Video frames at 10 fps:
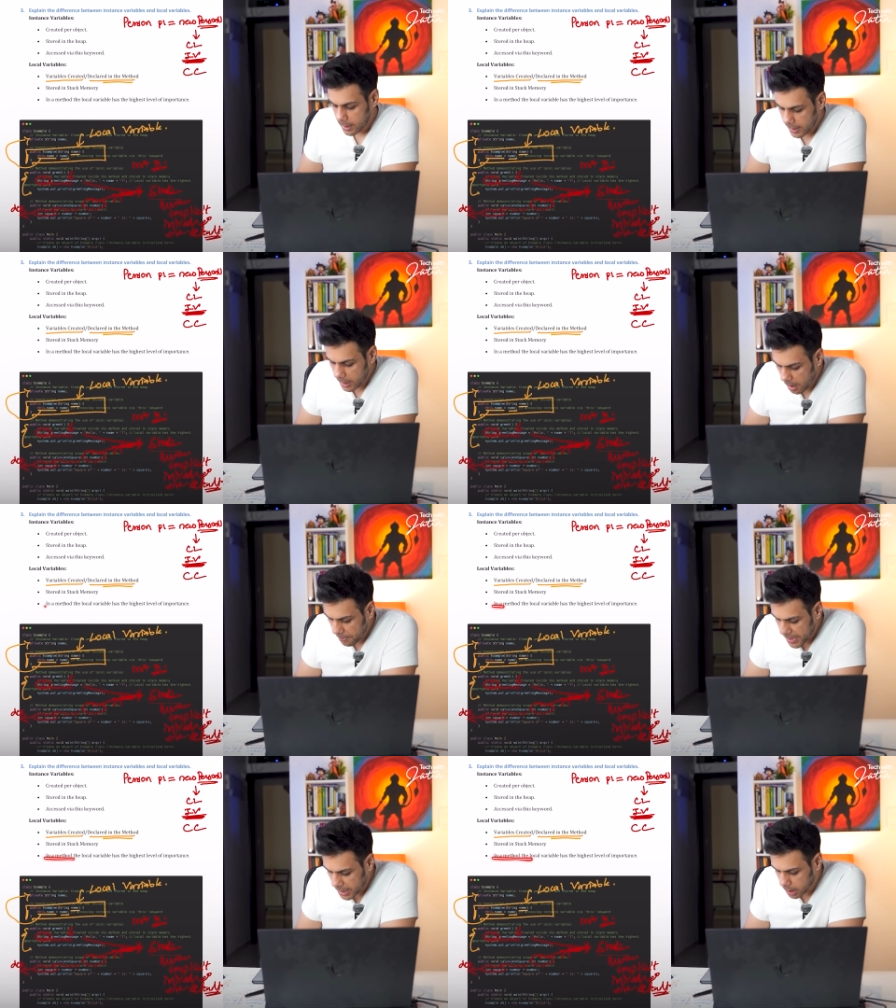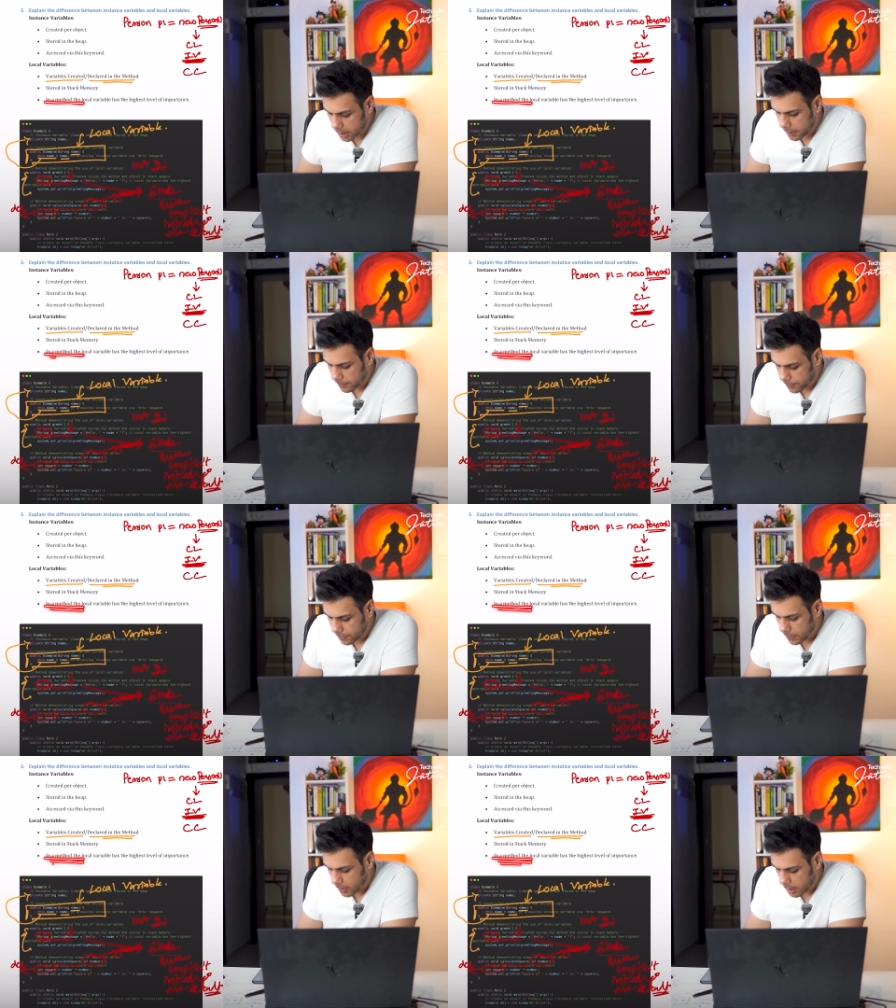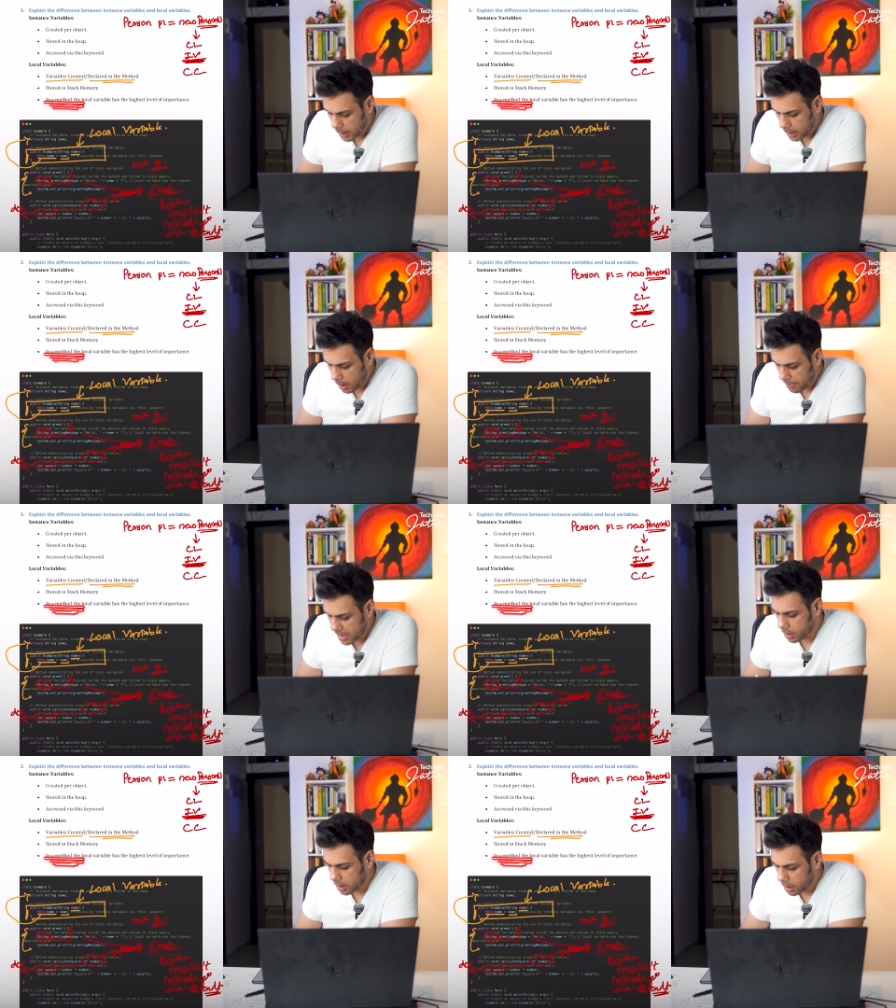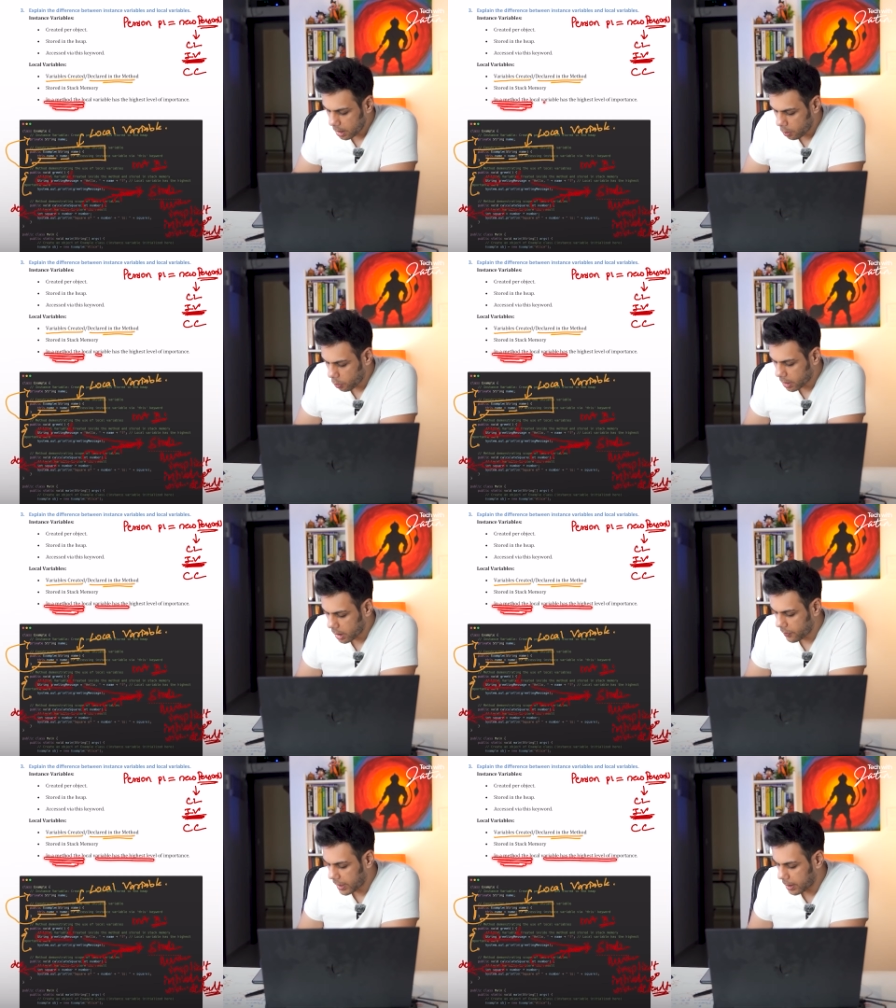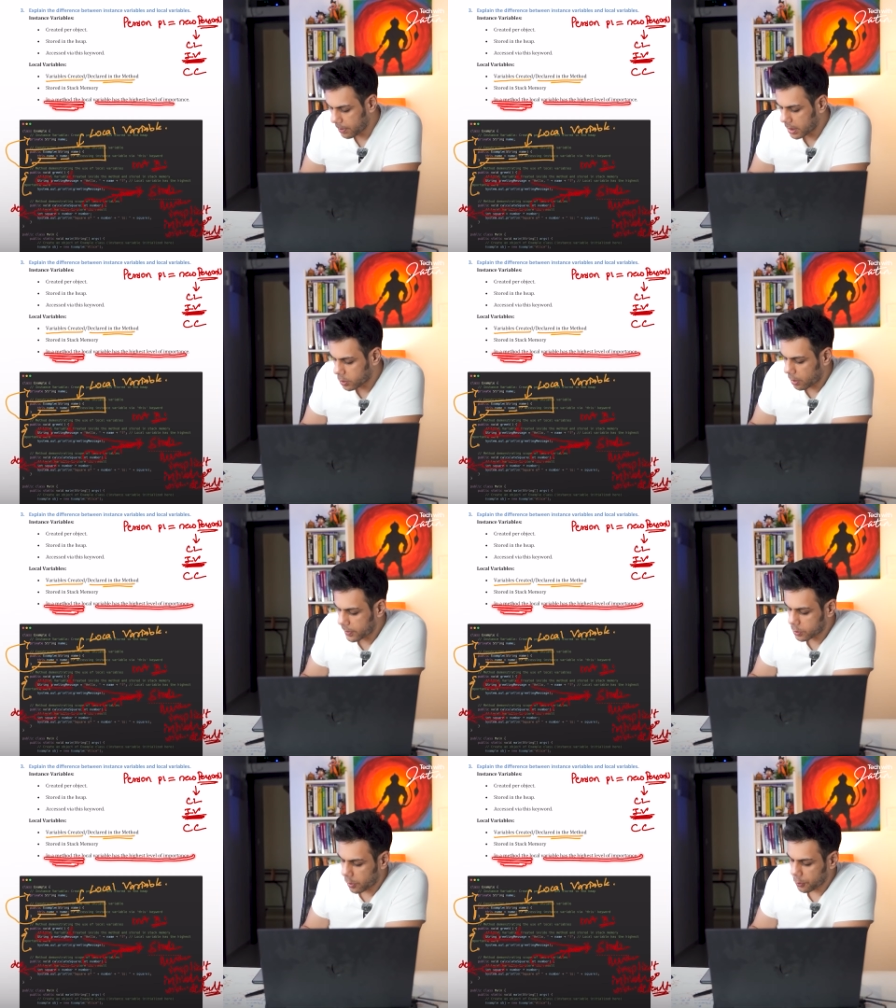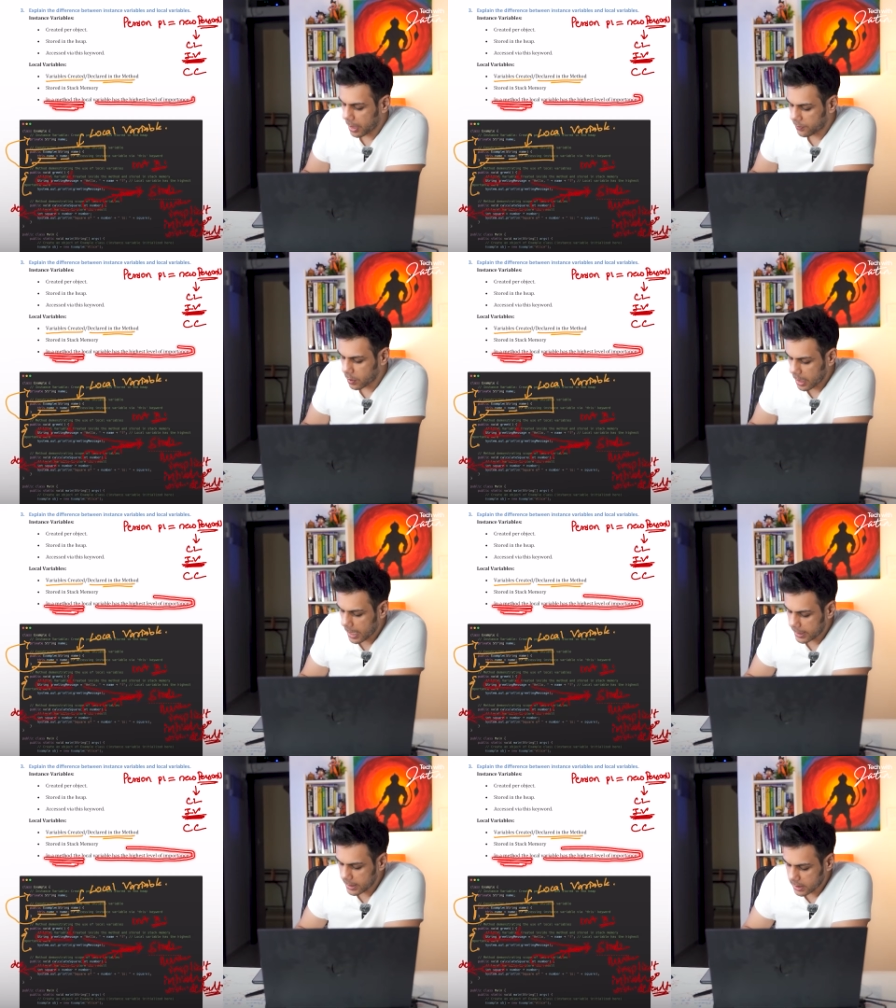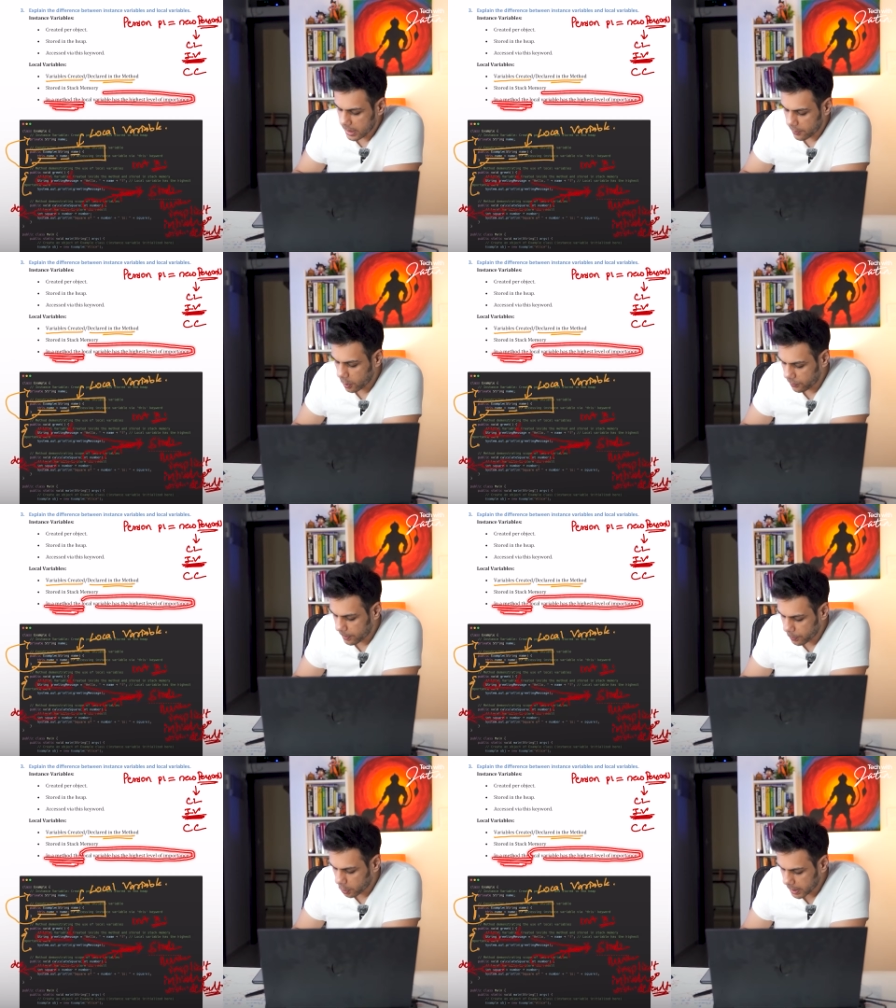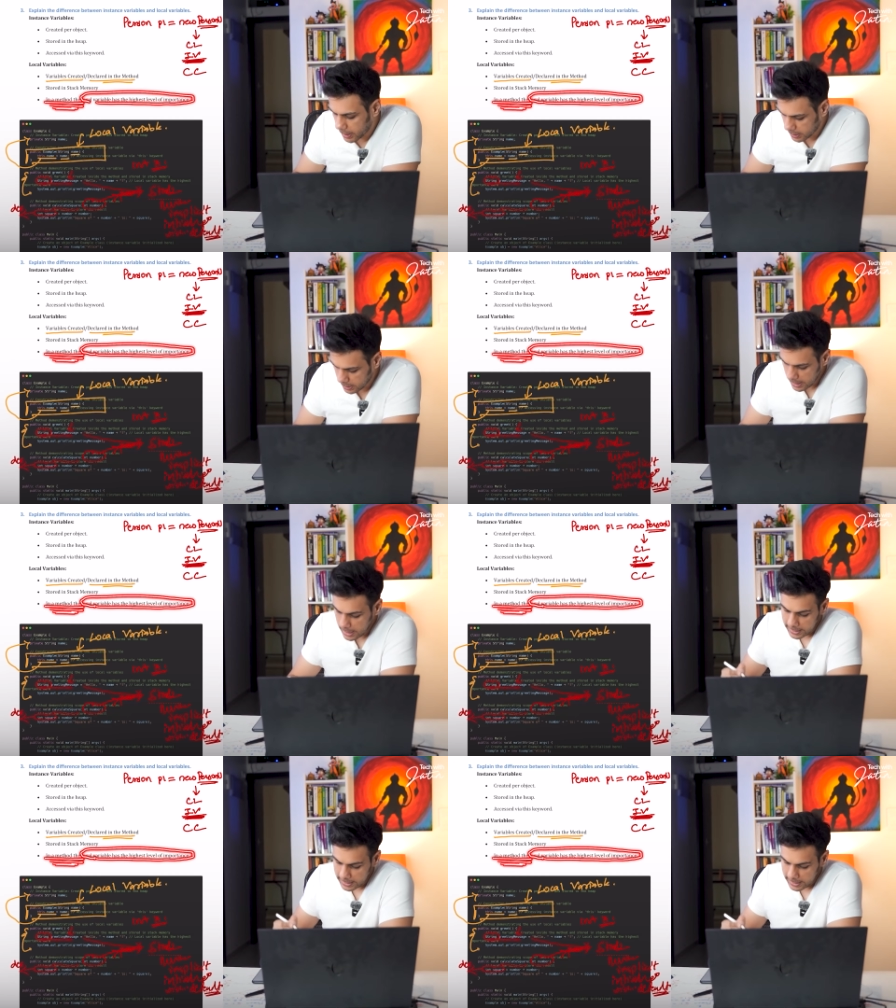in a method, local variable is always going to have the highest level of importance.